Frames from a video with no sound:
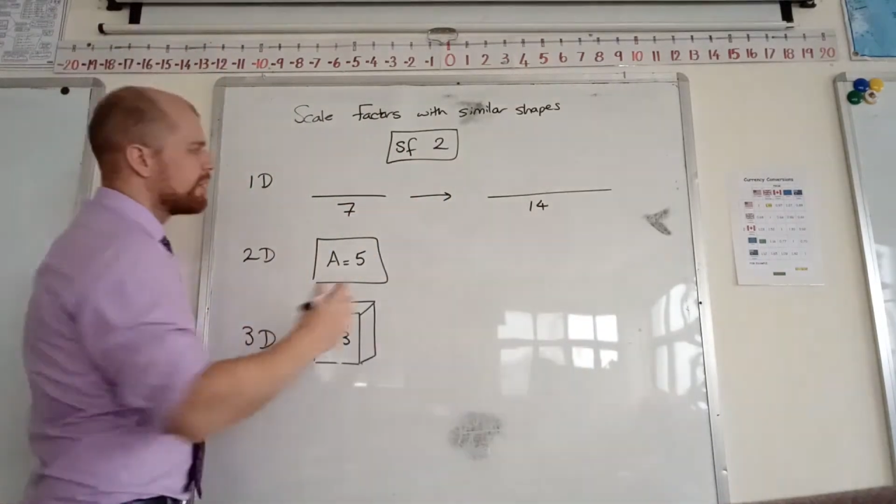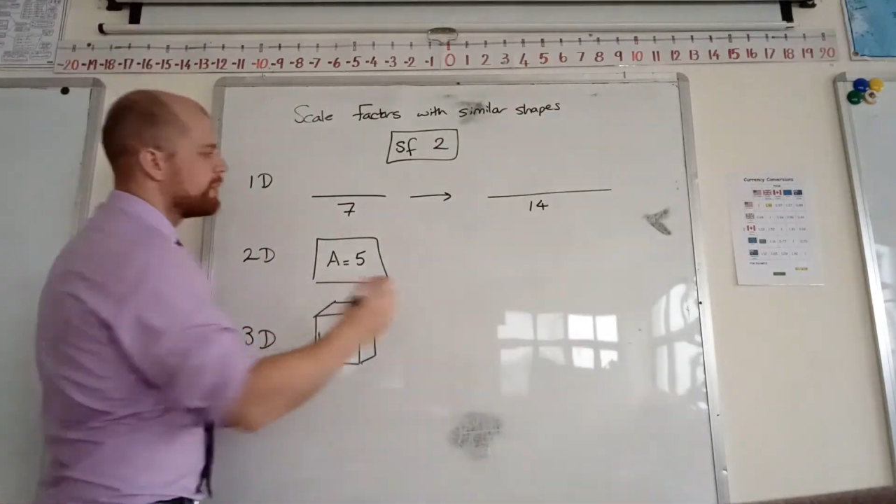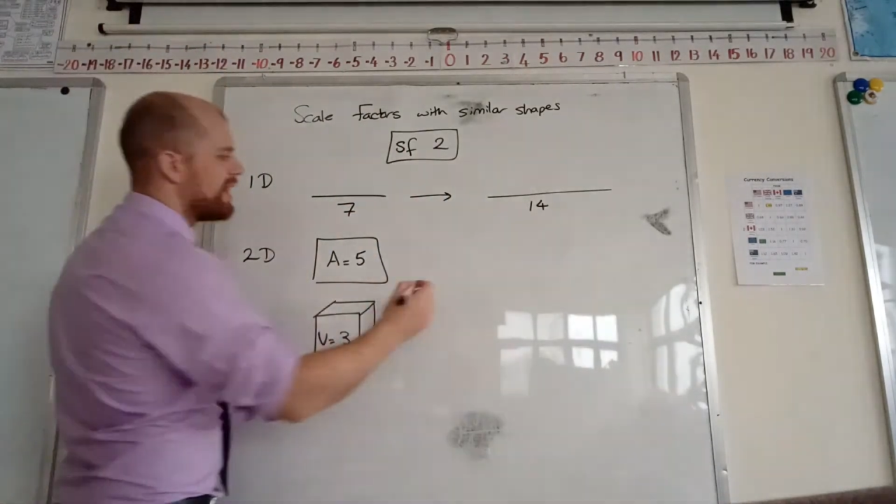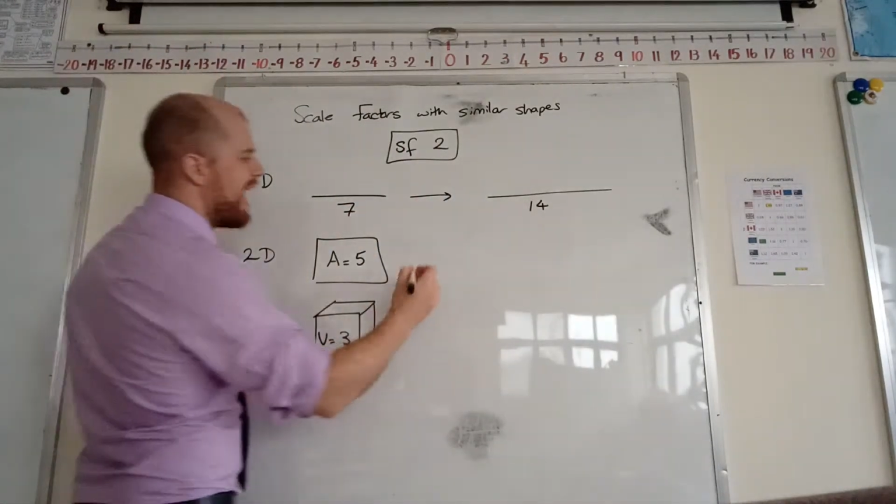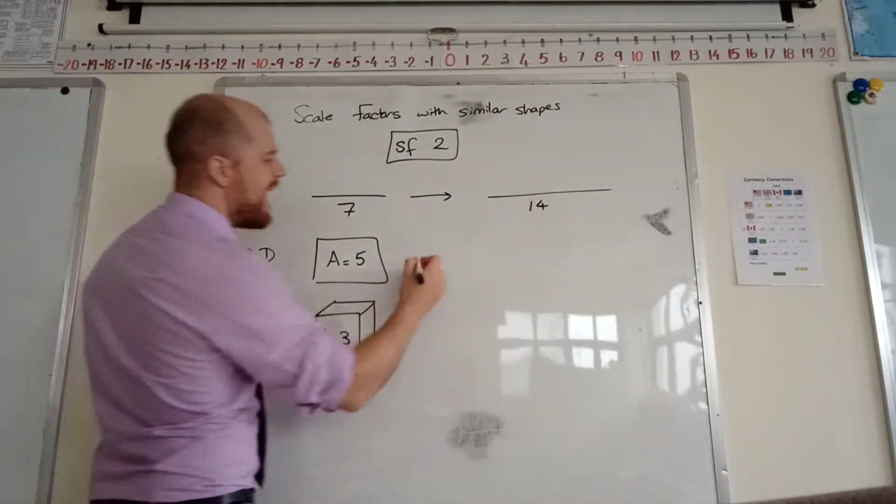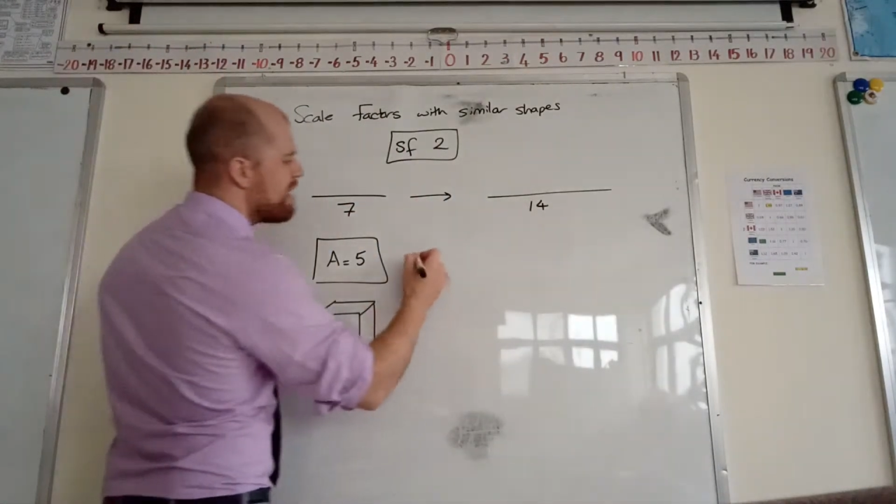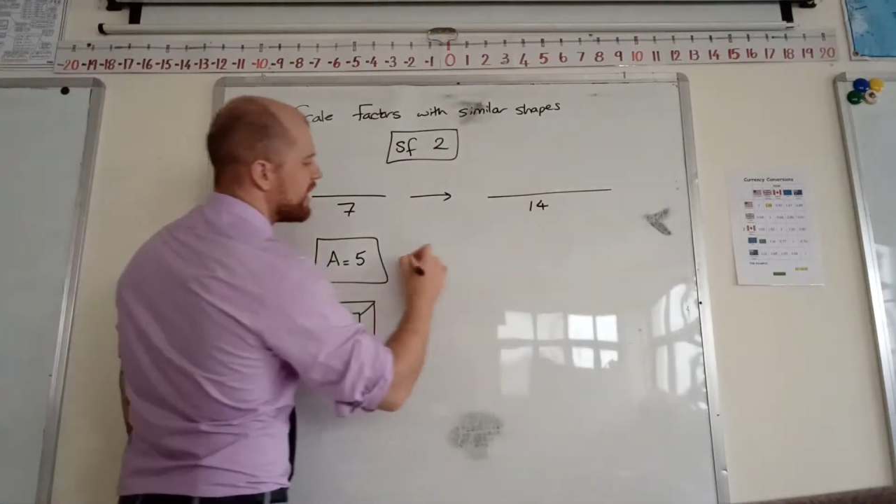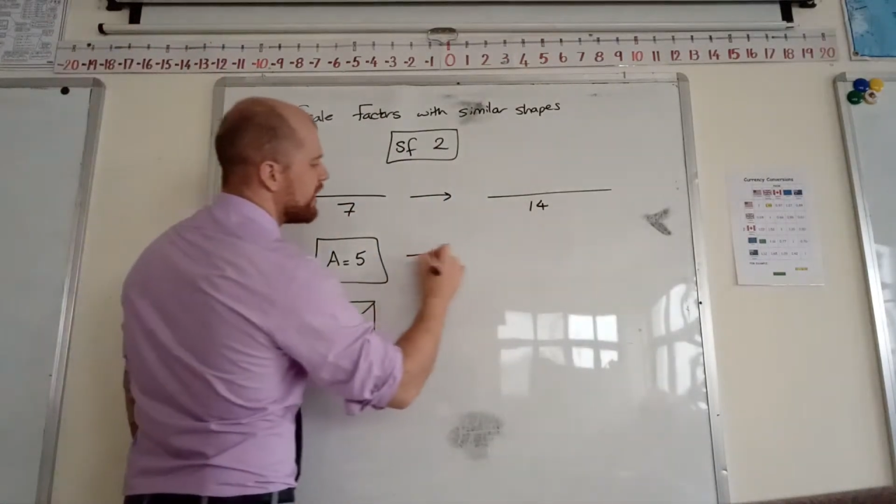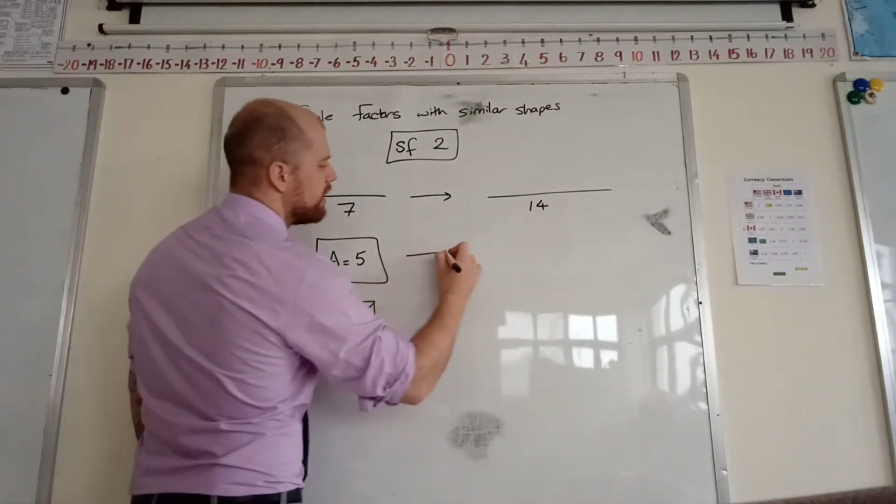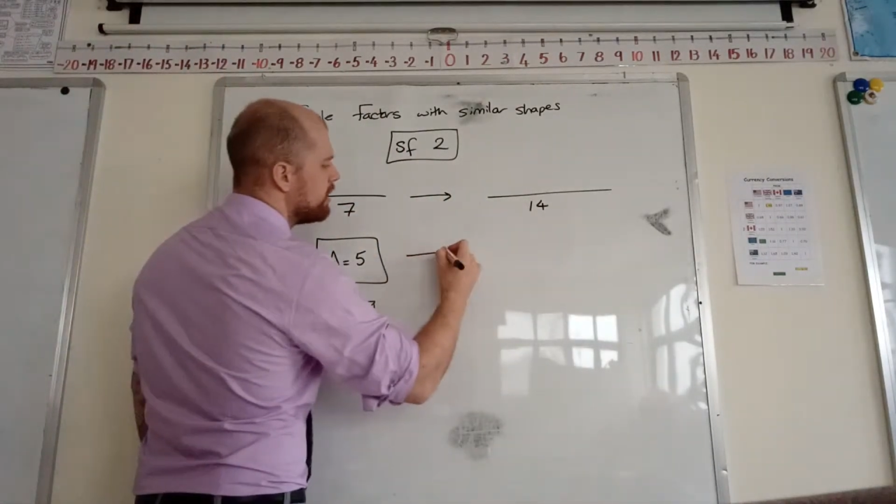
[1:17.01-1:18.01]
With
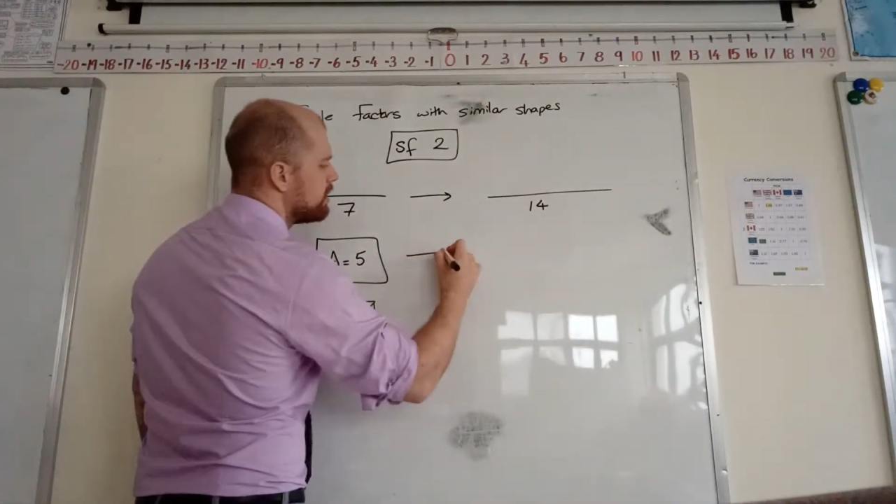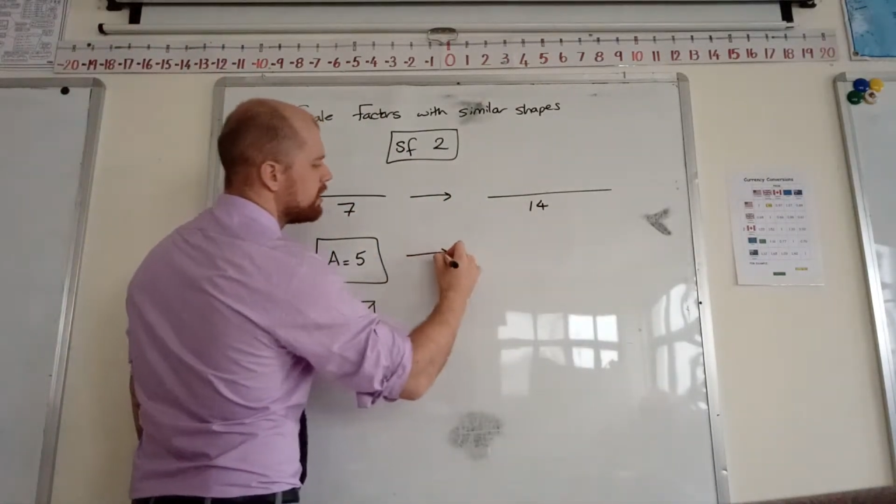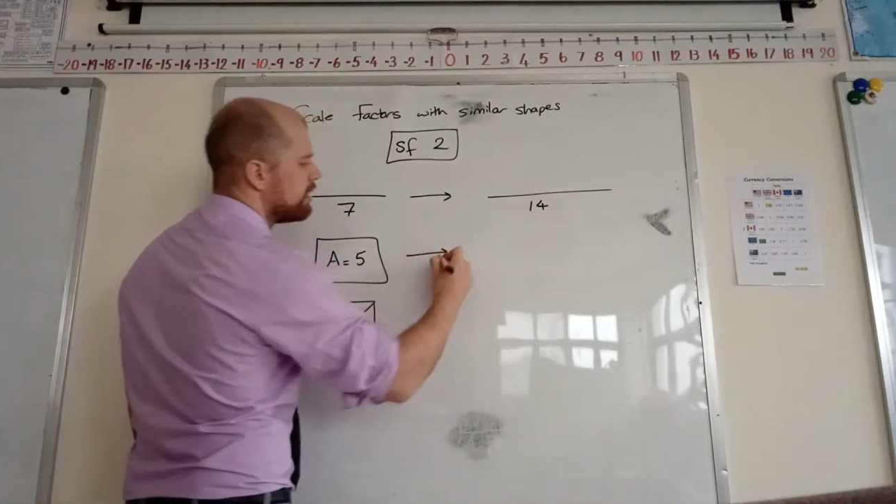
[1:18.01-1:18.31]
area,